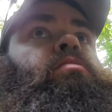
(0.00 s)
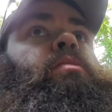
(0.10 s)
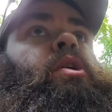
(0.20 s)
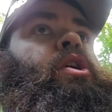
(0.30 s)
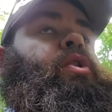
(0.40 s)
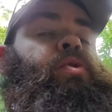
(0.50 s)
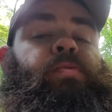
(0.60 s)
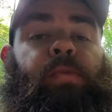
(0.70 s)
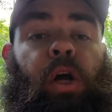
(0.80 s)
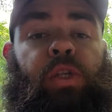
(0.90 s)
and you're
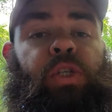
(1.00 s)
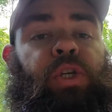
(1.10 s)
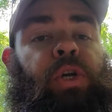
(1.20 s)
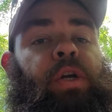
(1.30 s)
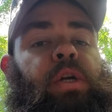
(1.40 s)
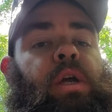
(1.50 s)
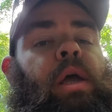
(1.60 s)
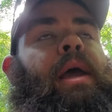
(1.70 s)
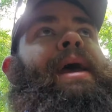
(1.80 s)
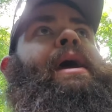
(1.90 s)
unsure,
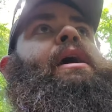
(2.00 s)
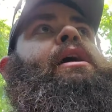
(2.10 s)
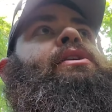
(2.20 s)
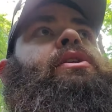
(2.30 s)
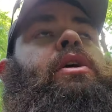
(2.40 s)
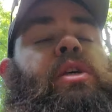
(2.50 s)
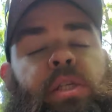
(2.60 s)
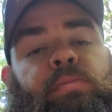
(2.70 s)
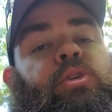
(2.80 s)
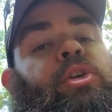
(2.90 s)
ask
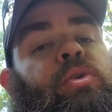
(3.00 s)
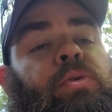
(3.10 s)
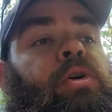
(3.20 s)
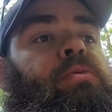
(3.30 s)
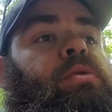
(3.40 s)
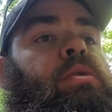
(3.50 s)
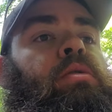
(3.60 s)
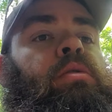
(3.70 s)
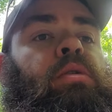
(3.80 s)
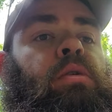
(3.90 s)
somebody who knows.
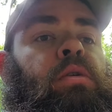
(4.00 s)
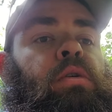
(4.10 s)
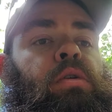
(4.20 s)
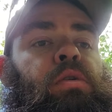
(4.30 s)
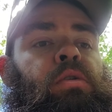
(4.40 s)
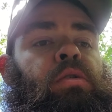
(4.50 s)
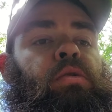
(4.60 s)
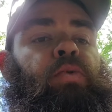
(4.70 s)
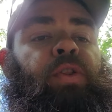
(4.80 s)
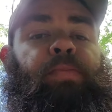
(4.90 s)

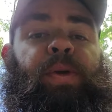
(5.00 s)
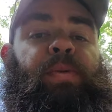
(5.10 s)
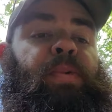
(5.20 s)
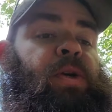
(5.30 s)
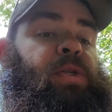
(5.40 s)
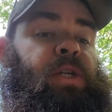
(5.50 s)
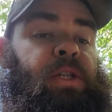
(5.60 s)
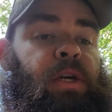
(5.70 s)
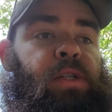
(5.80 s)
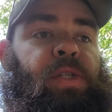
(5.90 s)
Whether it be the person at the
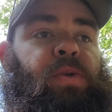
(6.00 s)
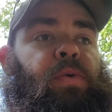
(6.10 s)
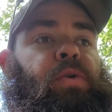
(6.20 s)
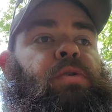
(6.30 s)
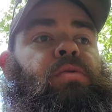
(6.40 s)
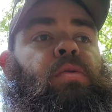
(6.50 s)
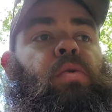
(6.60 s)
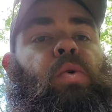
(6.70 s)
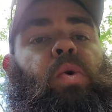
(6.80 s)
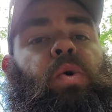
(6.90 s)
gun store
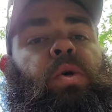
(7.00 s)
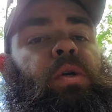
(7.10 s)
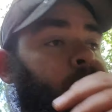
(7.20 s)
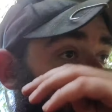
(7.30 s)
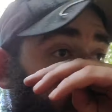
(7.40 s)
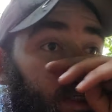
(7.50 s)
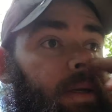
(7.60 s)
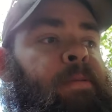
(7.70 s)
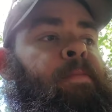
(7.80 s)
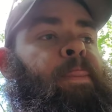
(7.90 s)
or
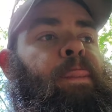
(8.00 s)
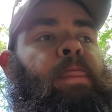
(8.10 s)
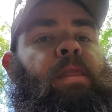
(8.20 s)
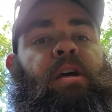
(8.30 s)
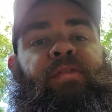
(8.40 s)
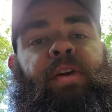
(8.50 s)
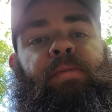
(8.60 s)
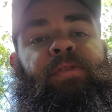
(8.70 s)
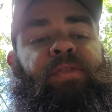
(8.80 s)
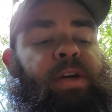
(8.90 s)
a
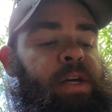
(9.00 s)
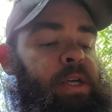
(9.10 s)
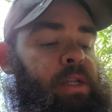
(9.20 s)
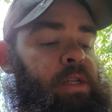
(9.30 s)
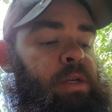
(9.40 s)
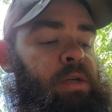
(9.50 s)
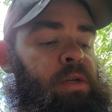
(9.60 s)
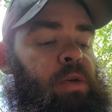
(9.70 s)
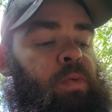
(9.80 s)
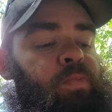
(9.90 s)
family friend,
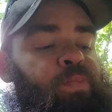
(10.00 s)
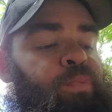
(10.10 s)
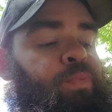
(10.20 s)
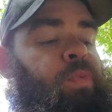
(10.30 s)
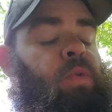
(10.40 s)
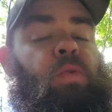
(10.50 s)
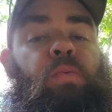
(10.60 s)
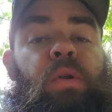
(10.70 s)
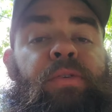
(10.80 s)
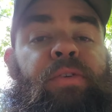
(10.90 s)

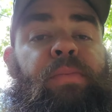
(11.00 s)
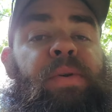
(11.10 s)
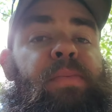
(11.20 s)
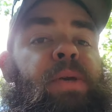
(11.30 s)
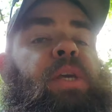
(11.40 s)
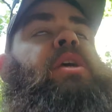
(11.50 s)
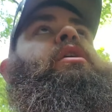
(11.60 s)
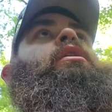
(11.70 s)
whatever it may be,